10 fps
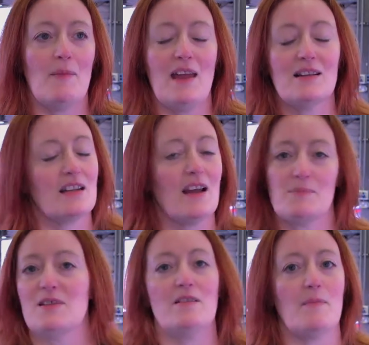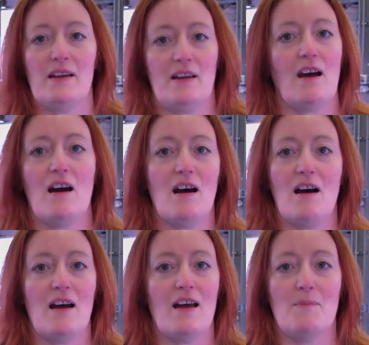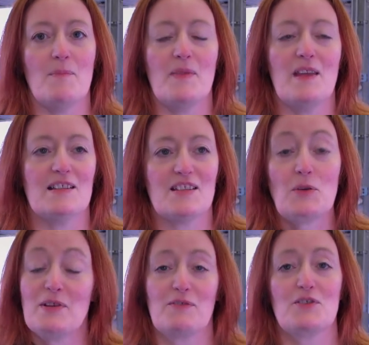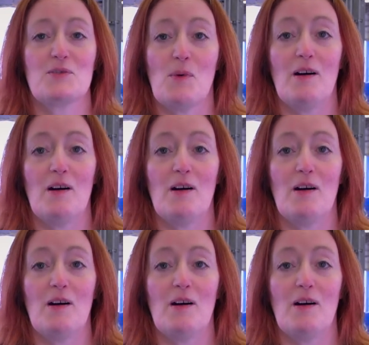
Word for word: it's an absolute mega car. Um, it's so different to what